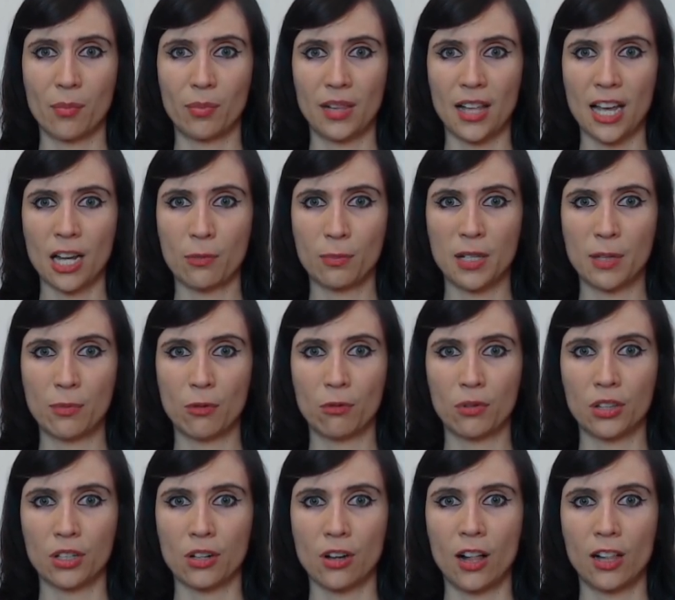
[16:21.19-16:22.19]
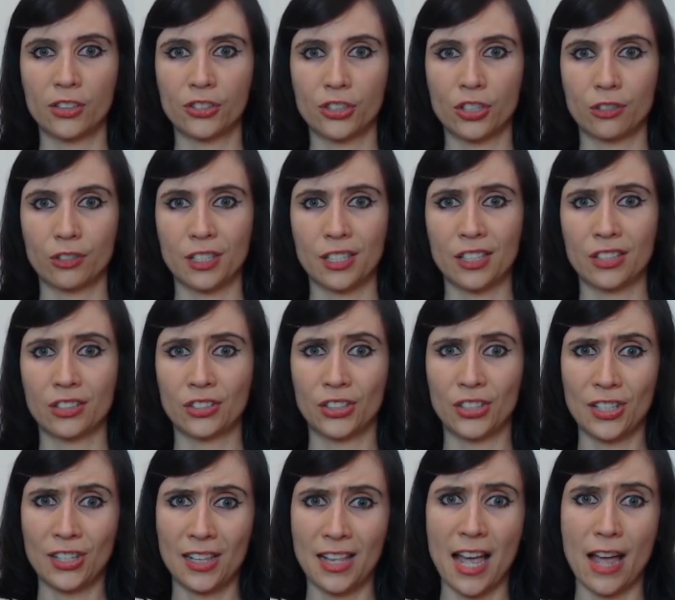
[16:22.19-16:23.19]
black people with a college degree
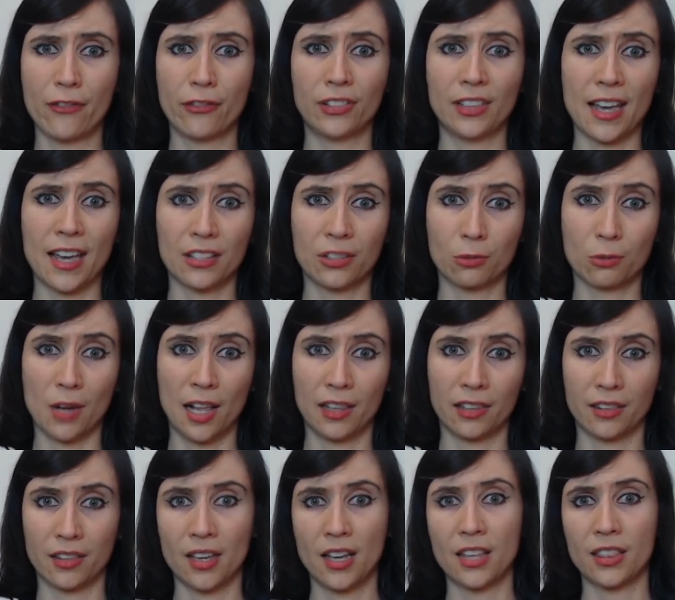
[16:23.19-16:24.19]
still have less wealth